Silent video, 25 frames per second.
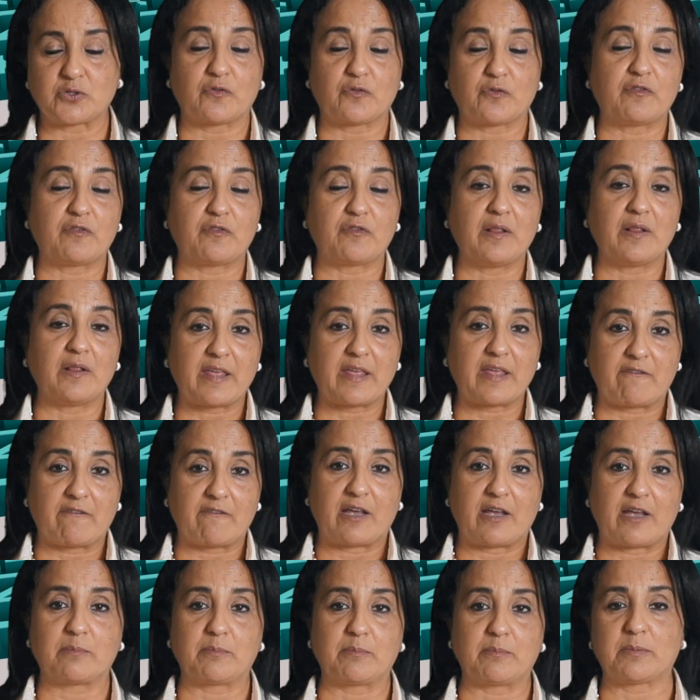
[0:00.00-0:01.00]
fill the
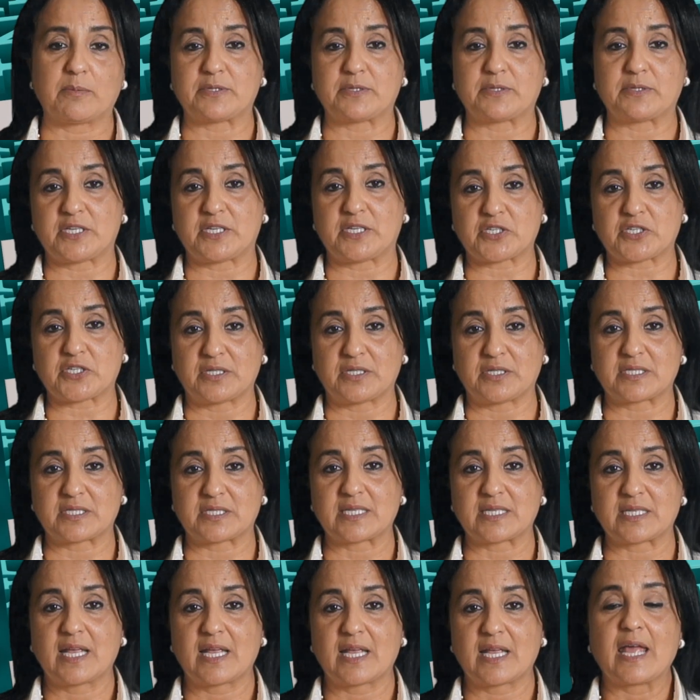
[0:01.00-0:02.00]
available
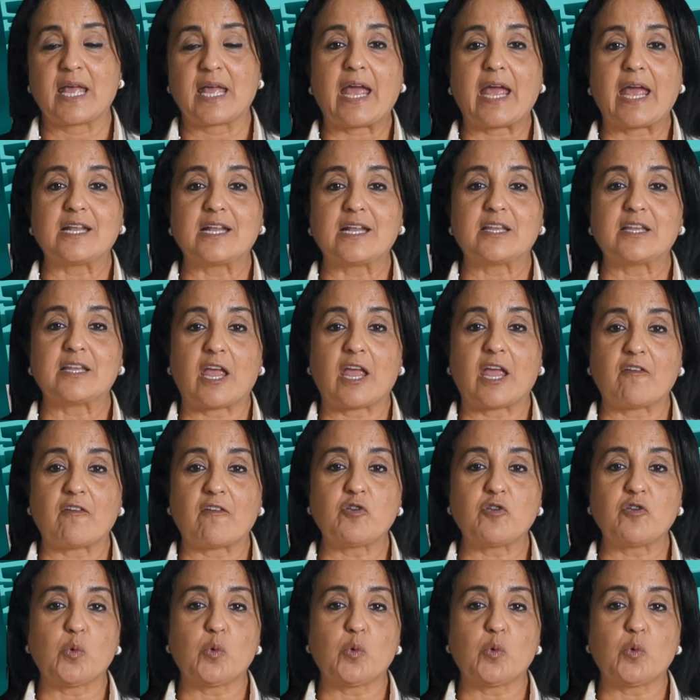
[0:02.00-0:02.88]
positions. And if you